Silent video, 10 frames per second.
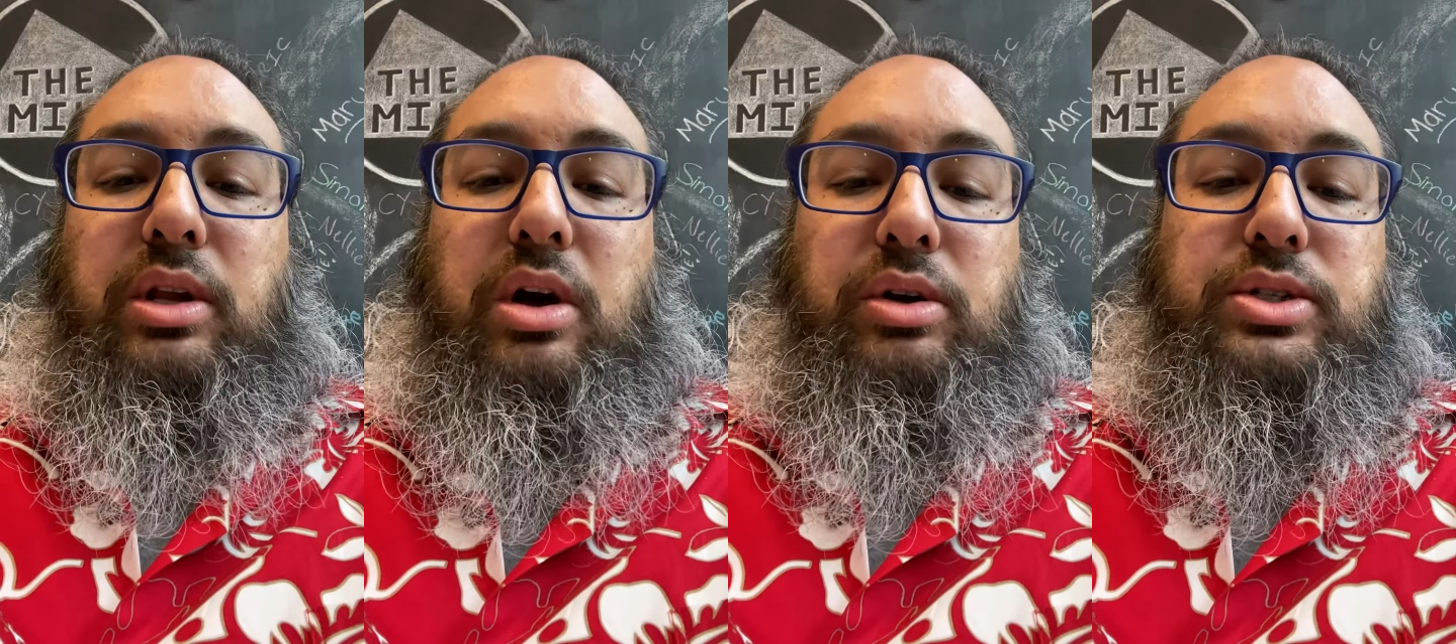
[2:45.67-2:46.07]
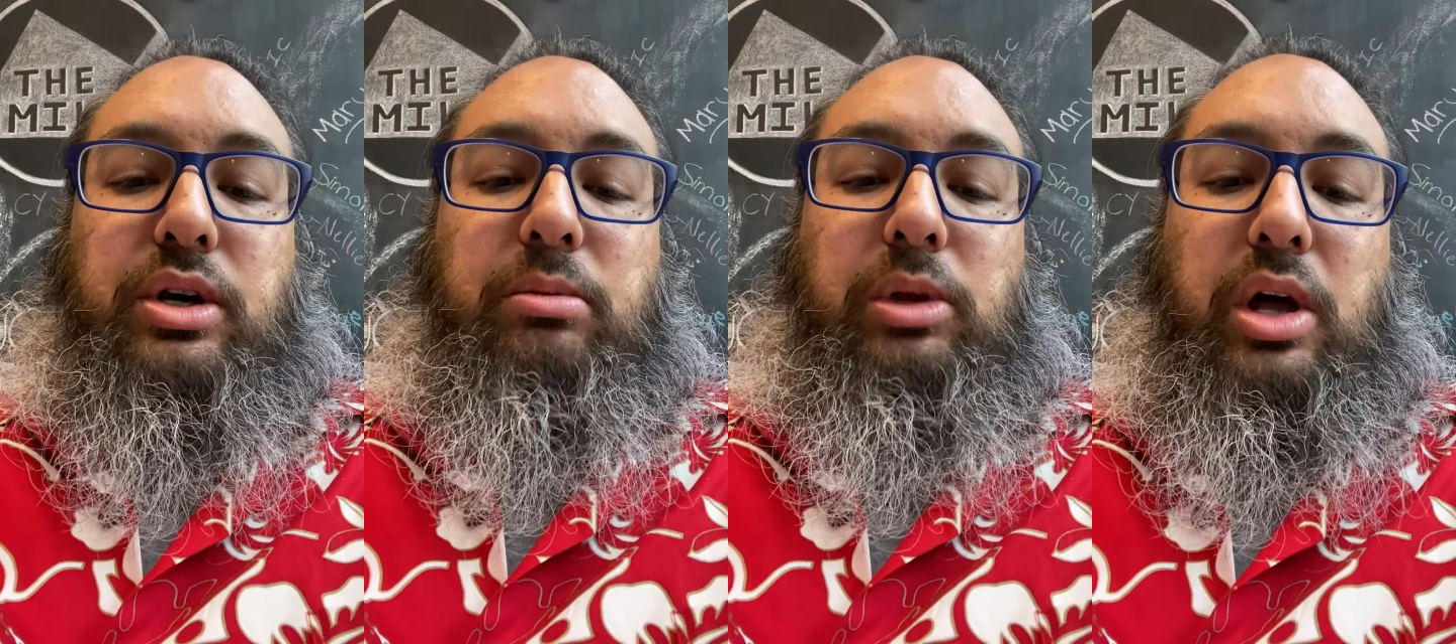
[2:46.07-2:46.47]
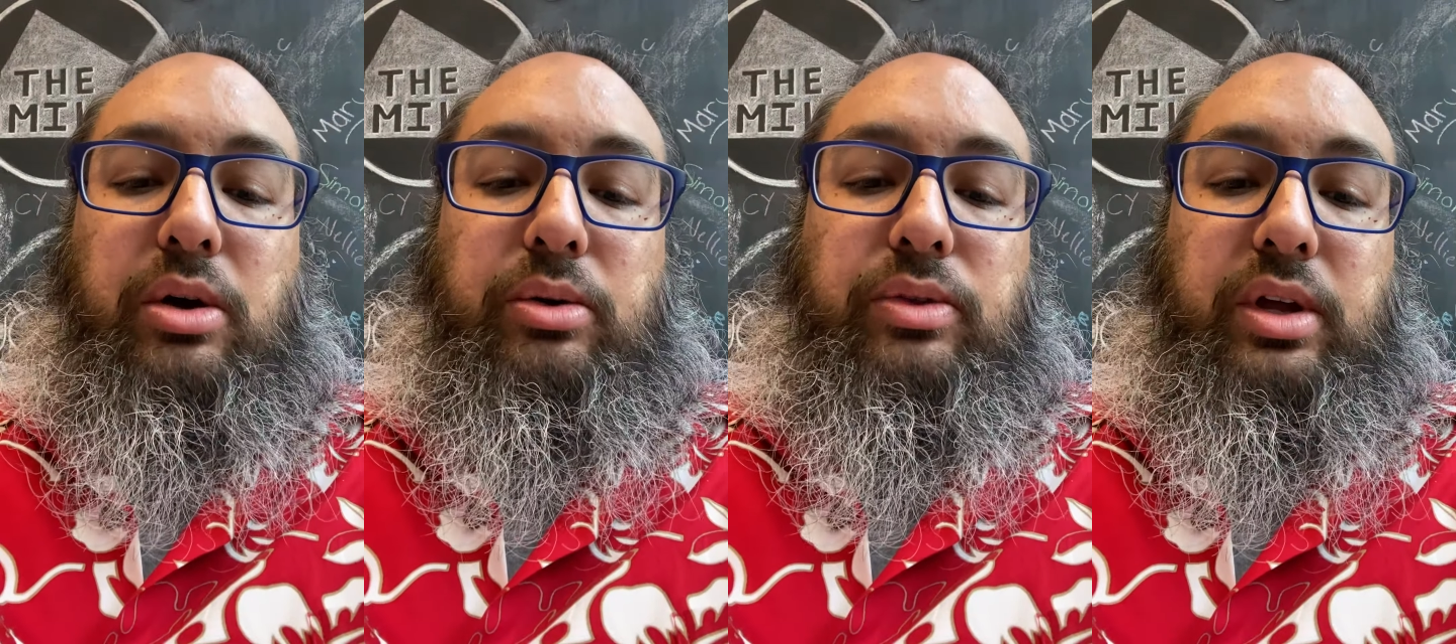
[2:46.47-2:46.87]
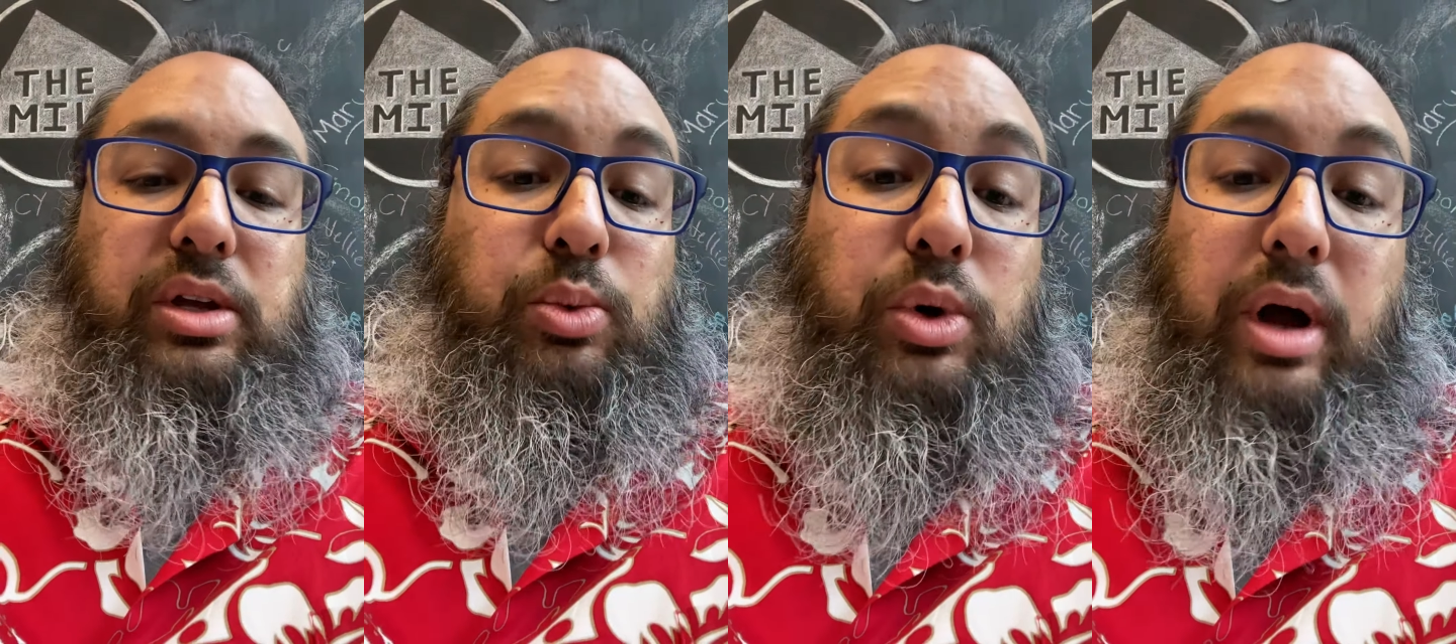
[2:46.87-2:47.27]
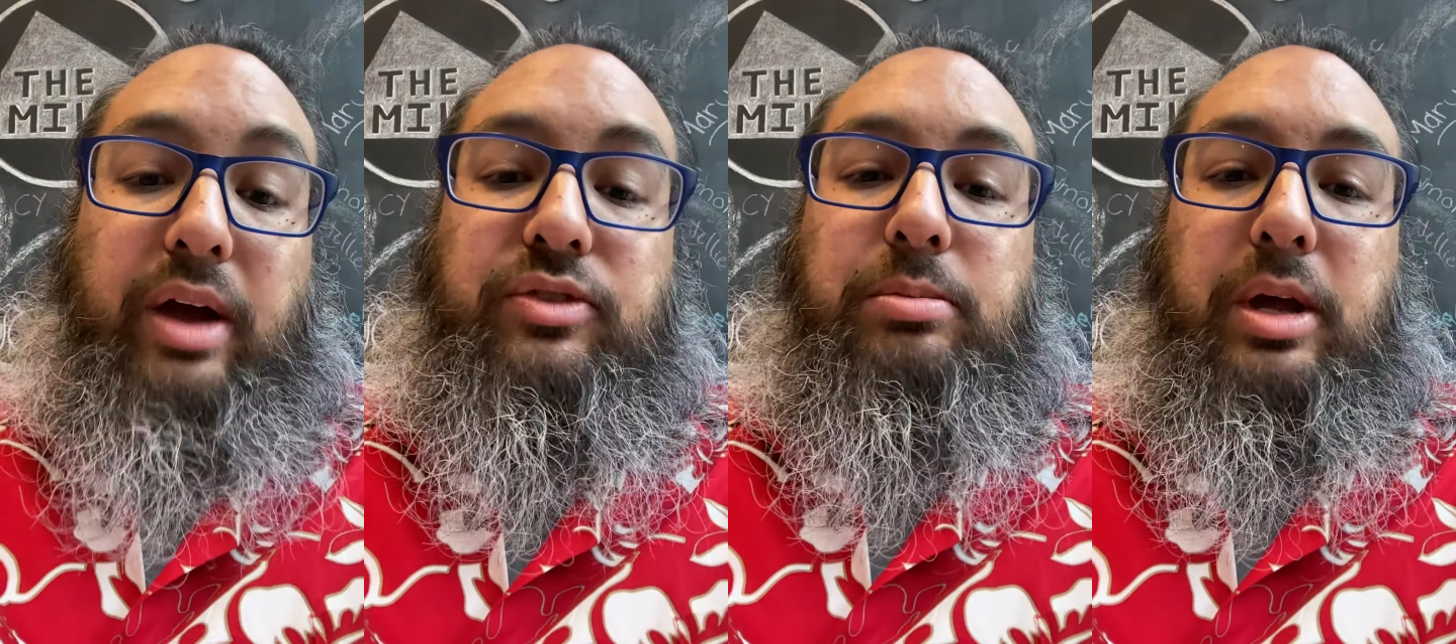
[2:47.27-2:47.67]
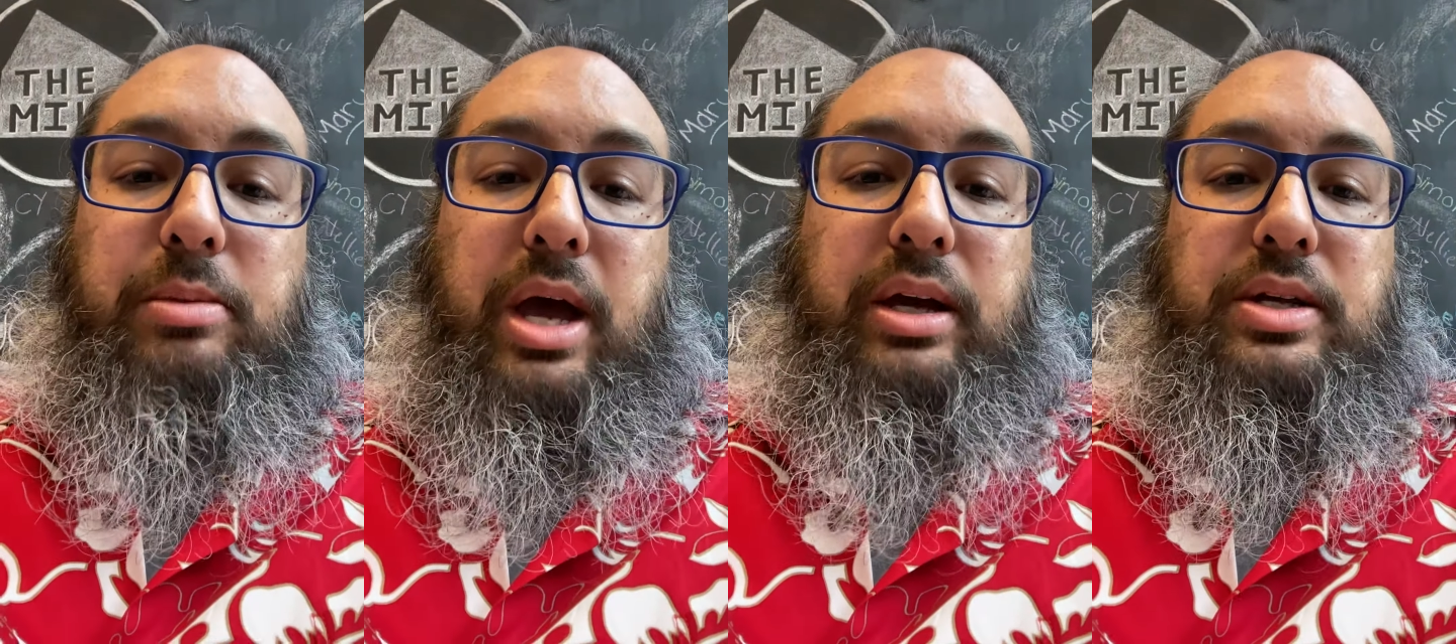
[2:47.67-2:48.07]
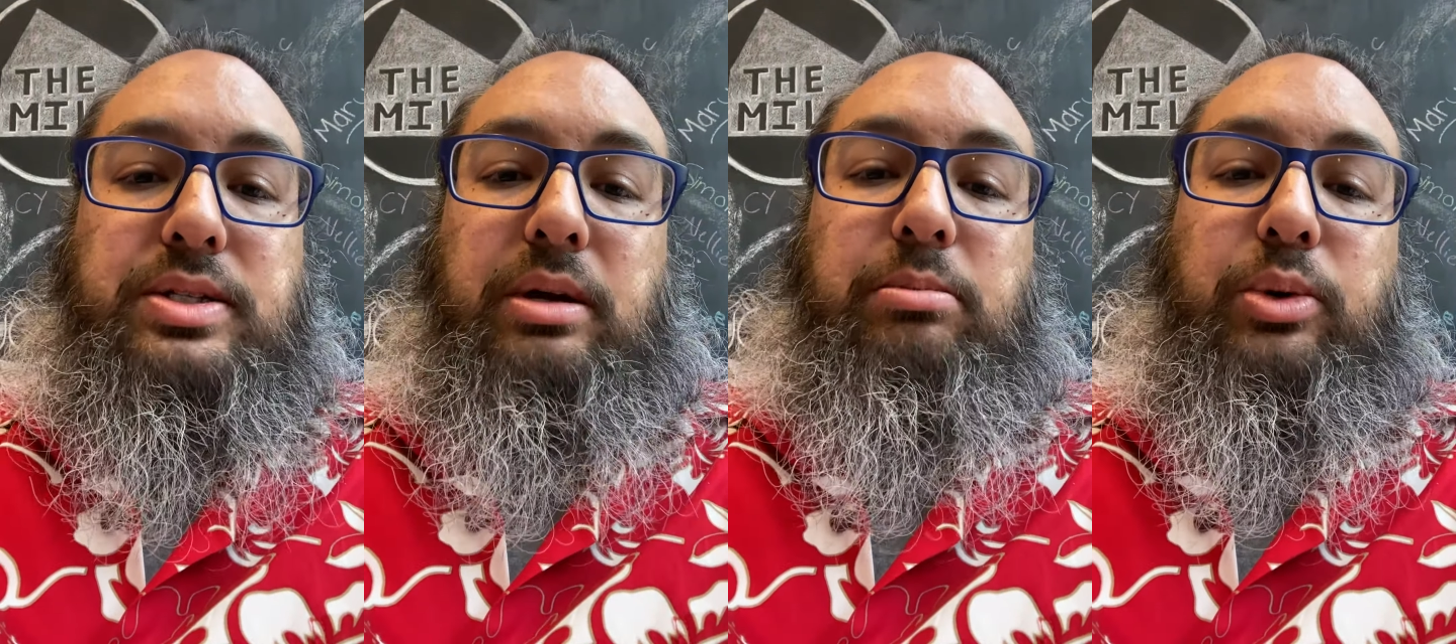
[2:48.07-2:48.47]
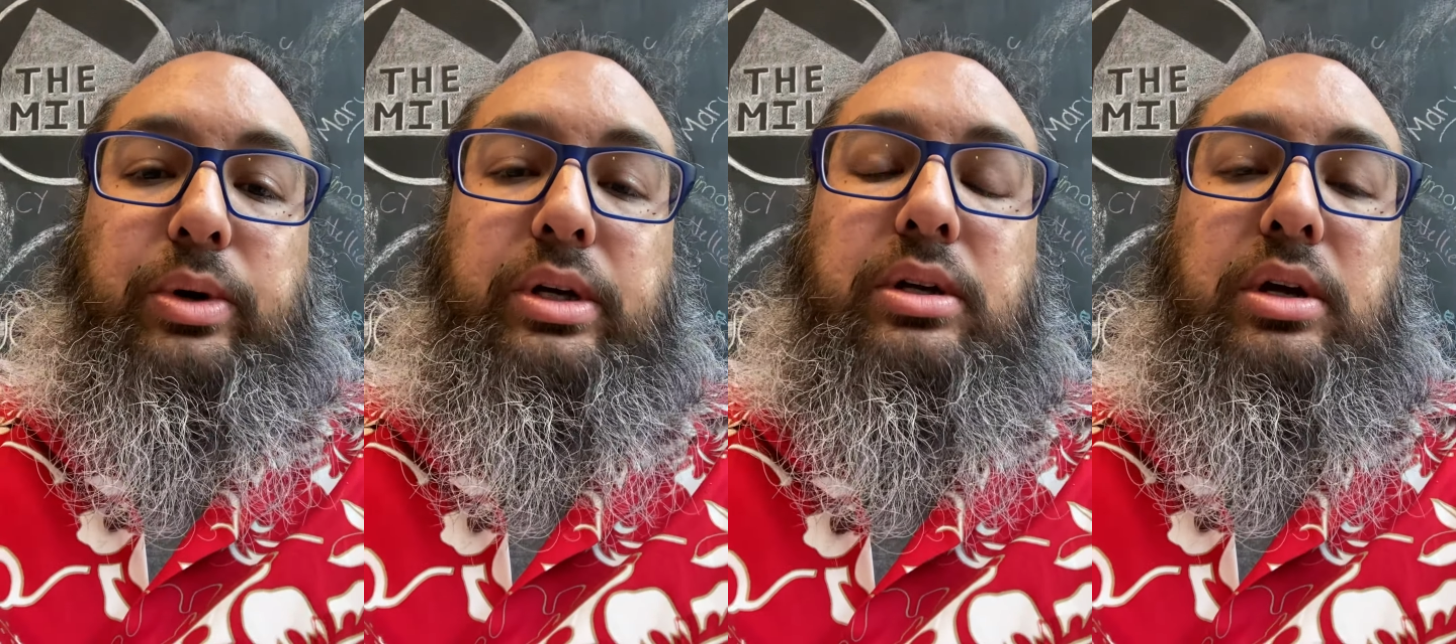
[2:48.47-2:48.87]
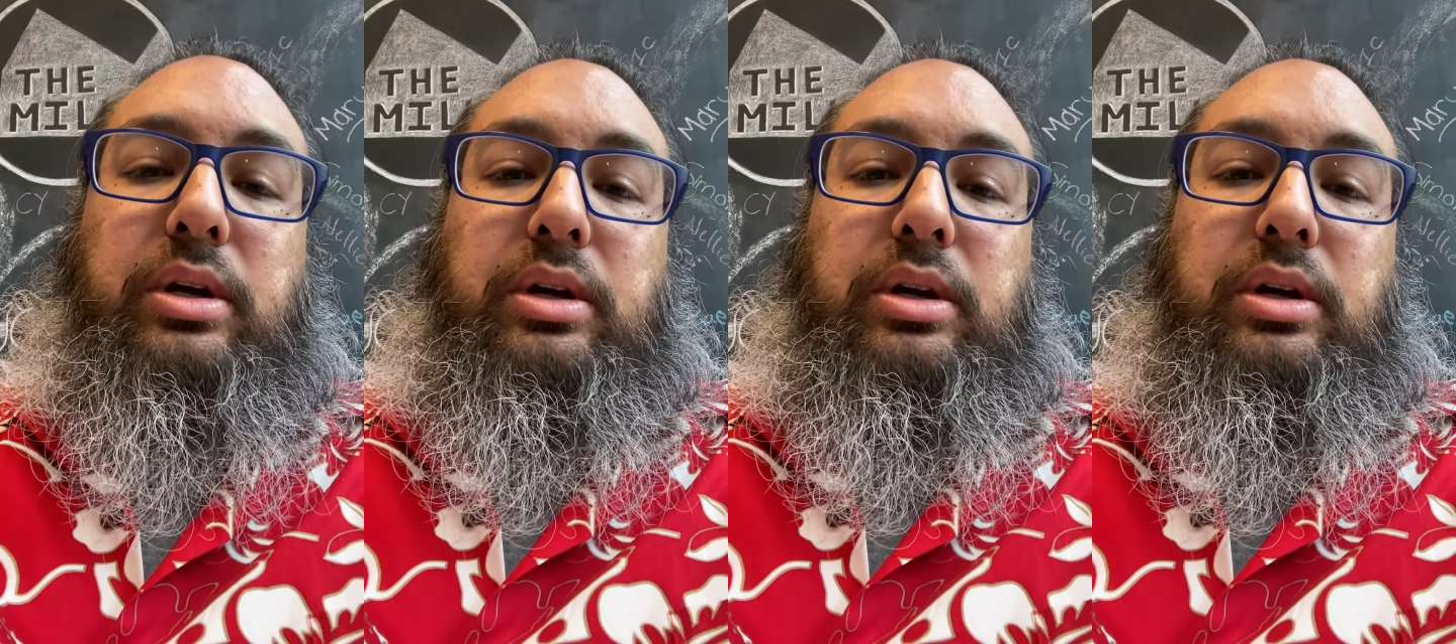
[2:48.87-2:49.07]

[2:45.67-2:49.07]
long-term loan that you will have to pay back at some point.